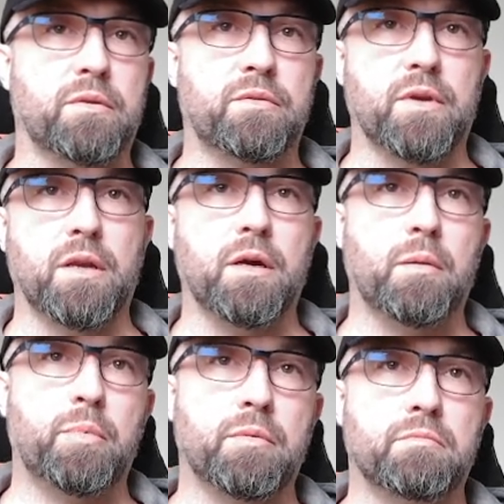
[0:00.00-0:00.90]
set
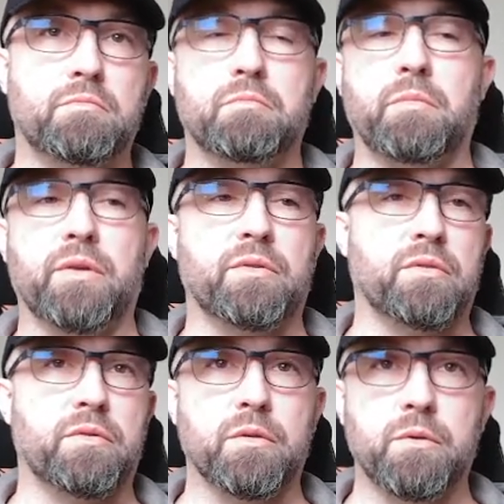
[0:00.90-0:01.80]
up, basic
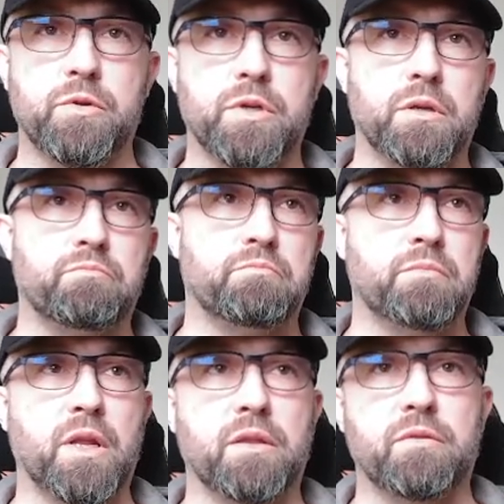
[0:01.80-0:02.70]
solution,
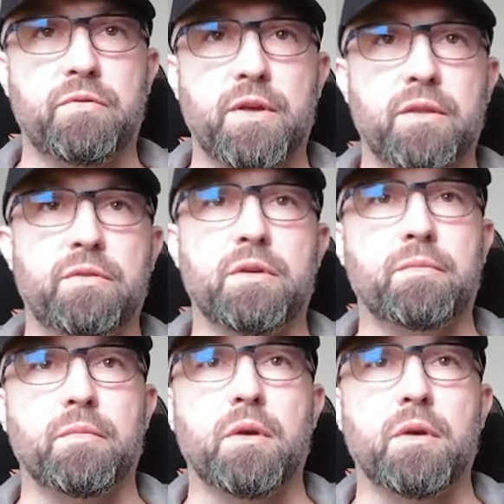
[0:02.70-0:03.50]
nothing fancy.